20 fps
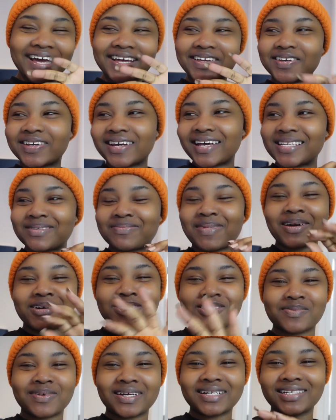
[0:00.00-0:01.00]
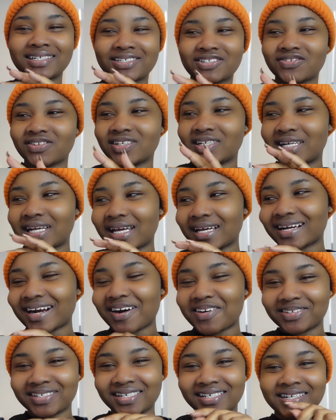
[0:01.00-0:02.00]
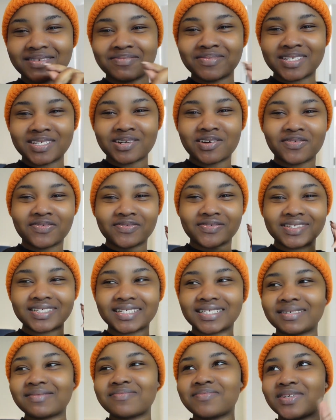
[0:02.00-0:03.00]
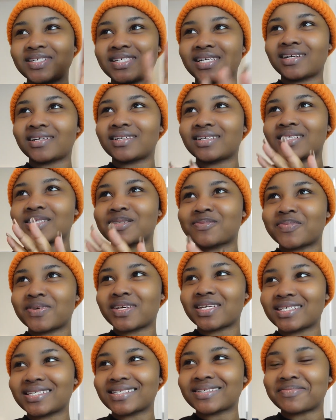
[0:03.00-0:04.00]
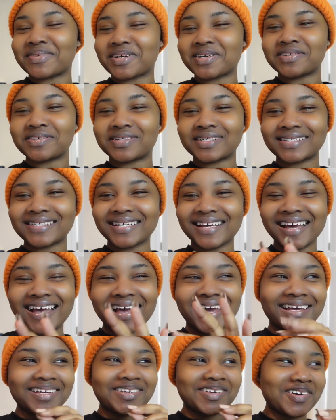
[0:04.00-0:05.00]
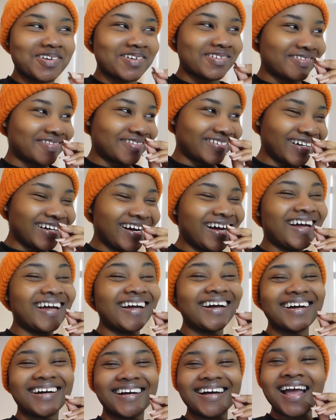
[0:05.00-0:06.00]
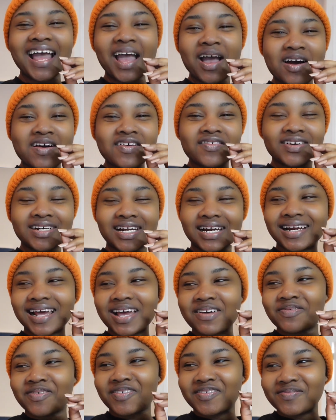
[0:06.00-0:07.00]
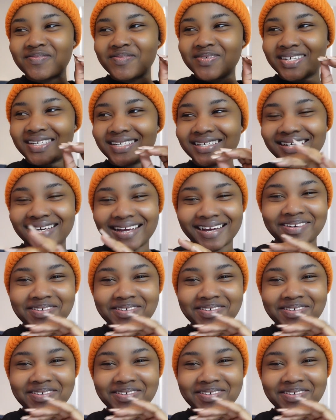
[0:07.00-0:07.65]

You guys, my husband literally like outdid himself with the media space because yo, for the life of me I